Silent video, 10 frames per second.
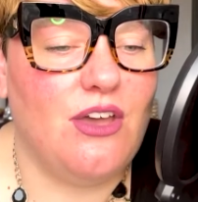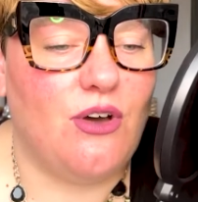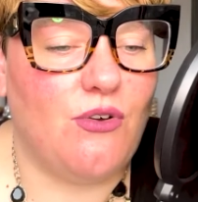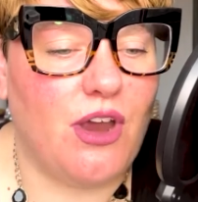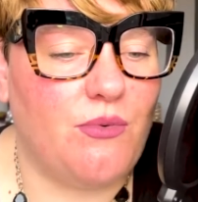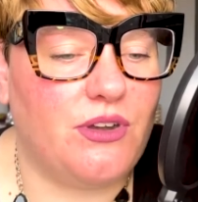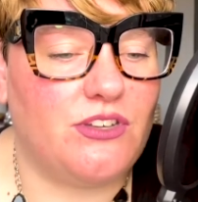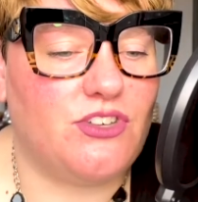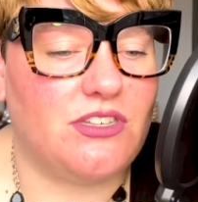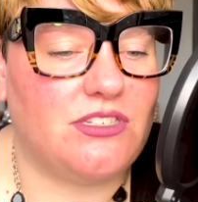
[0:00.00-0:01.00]
Or I would
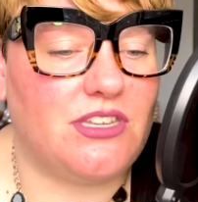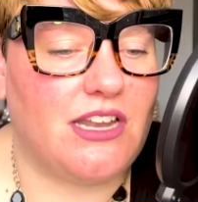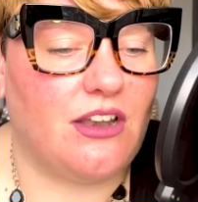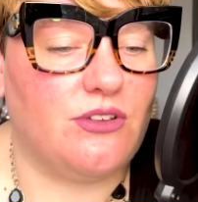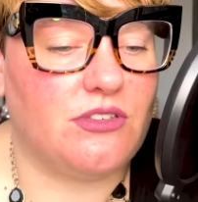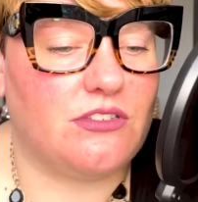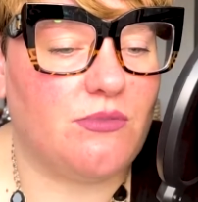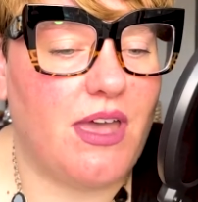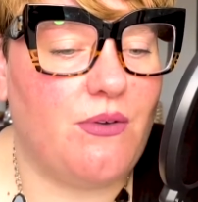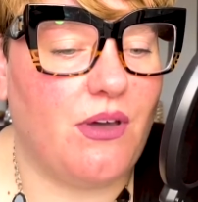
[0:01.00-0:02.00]
have just said loads of
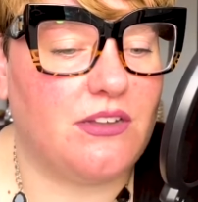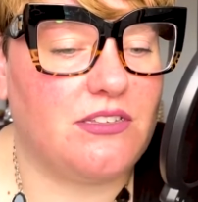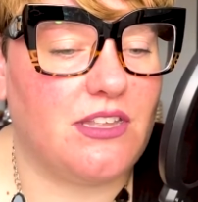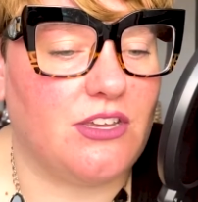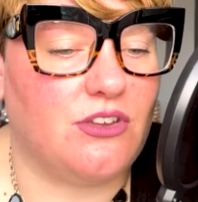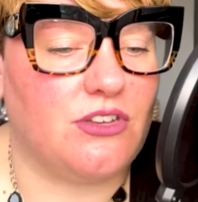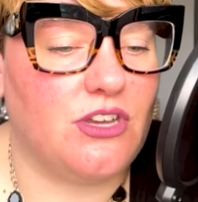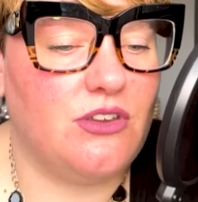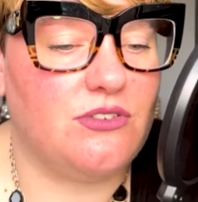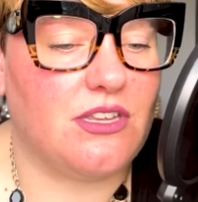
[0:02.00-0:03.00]
swear words so they couldn't
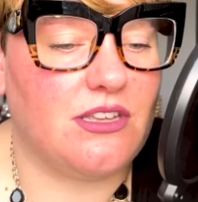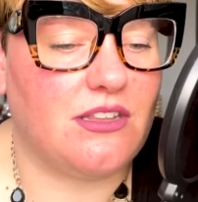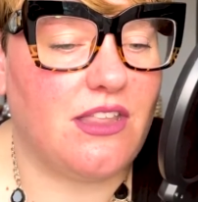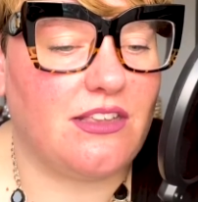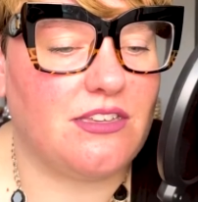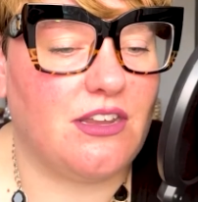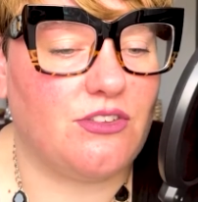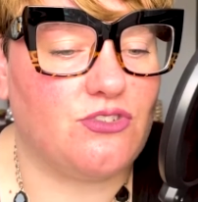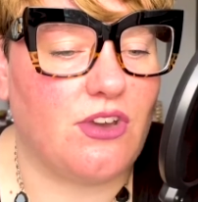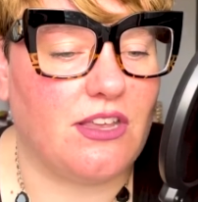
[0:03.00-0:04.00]
use it. That's
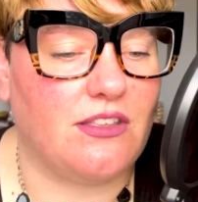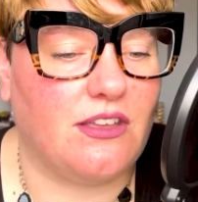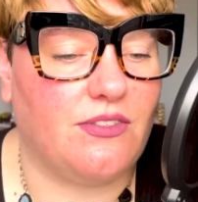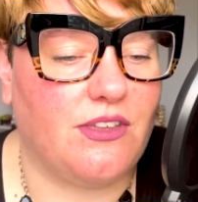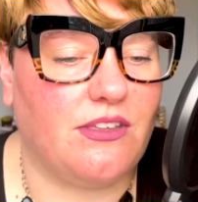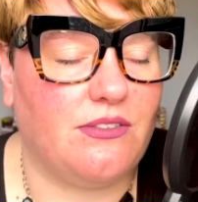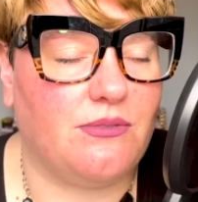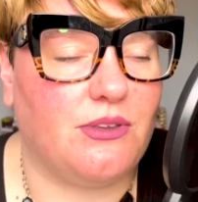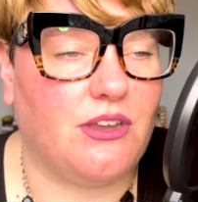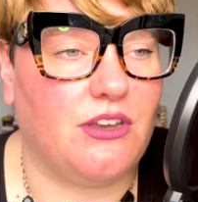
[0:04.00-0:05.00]
another trick that
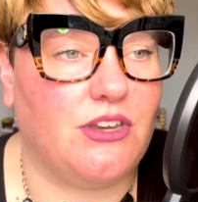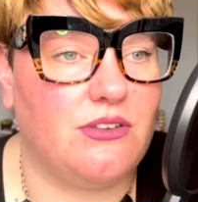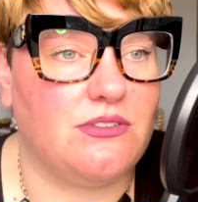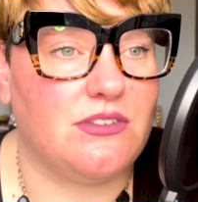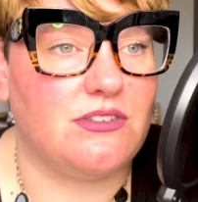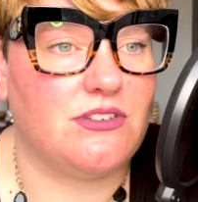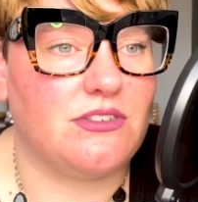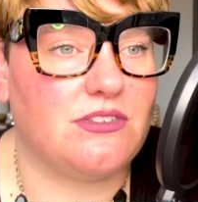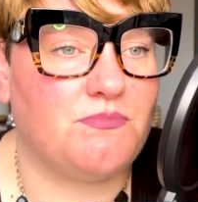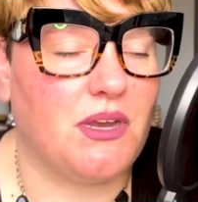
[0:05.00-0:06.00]
you can use, is
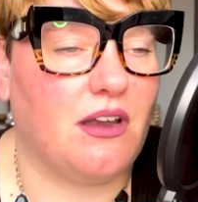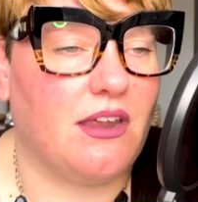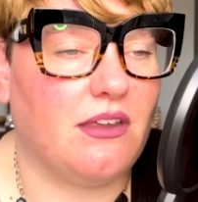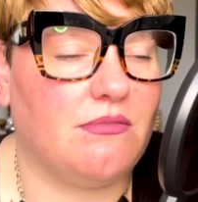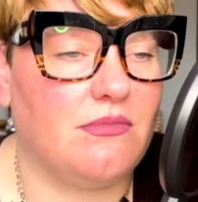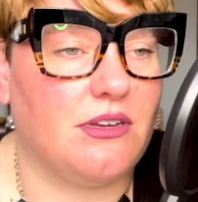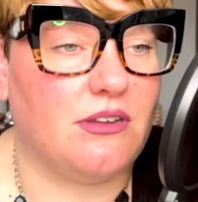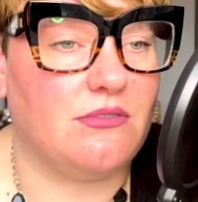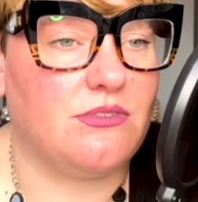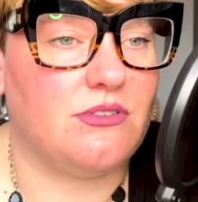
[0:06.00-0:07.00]
just being like, you
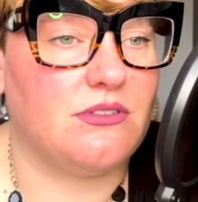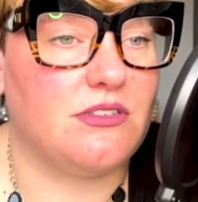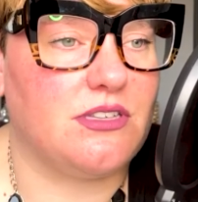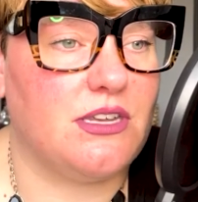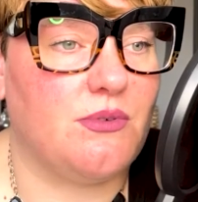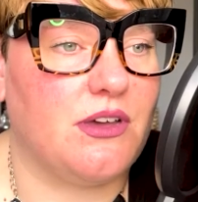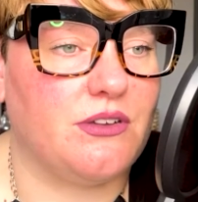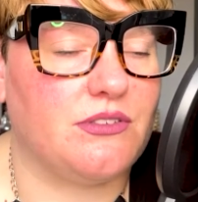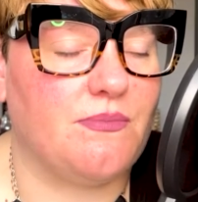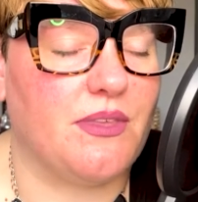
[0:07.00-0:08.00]
know, using the C word
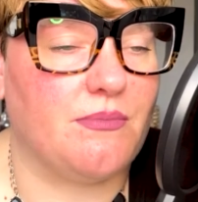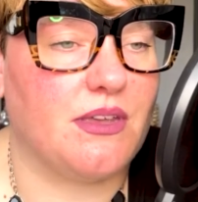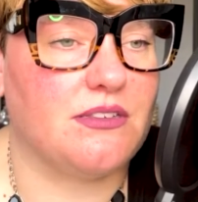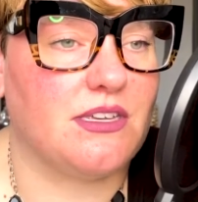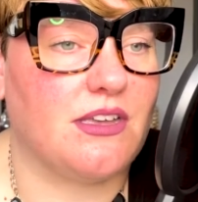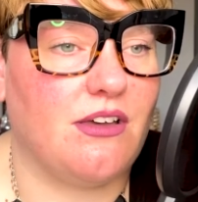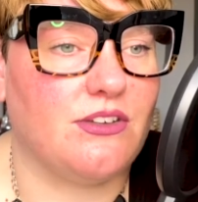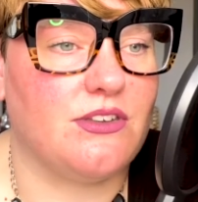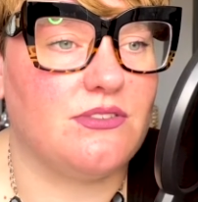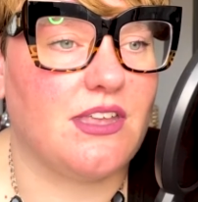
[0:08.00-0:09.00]
or something because they can't
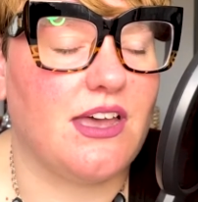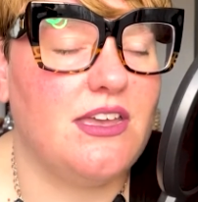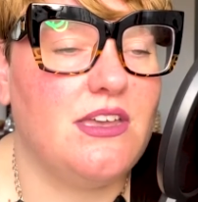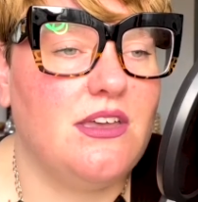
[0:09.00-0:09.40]
use that.